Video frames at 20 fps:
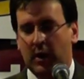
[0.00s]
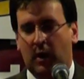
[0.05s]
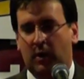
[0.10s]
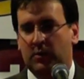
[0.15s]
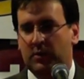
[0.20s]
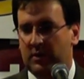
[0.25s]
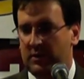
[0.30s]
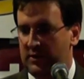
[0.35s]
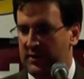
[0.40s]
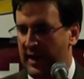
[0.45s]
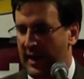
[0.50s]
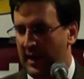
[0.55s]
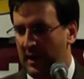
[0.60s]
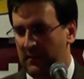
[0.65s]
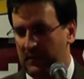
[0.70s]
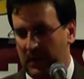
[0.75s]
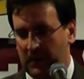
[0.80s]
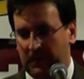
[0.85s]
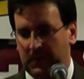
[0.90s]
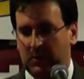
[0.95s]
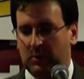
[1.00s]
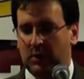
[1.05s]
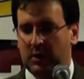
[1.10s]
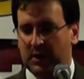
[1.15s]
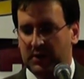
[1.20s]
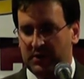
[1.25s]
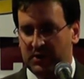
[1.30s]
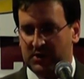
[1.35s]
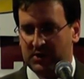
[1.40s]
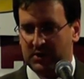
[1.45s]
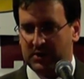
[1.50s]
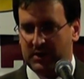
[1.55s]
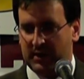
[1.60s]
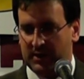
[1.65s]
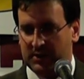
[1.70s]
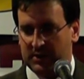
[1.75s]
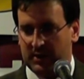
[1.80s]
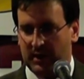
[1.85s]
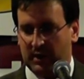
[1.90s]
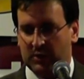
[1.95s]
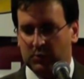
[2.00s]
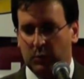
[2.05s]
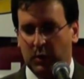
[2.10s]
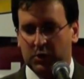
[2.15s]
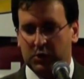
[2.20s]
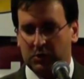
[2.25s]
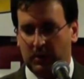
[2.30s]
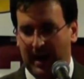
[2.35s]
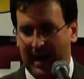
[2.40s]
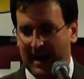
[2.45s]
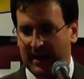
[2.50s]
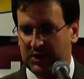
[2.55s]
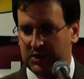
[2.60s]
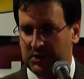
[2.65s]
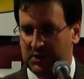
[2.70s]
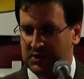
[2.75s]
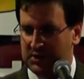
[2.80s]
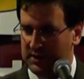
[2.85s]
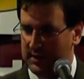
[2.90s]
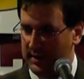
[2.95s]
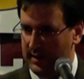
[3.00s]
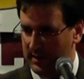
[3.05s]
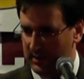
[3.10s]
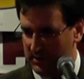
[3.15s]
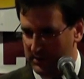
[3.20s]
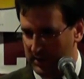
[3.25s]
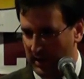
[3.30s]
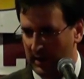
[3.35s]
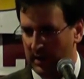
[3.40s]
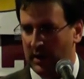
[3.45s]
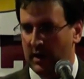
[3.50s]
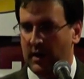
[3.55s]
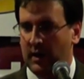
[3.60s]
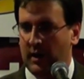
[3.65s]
No, Dan, if you look at the statistics, what you'll actually see is that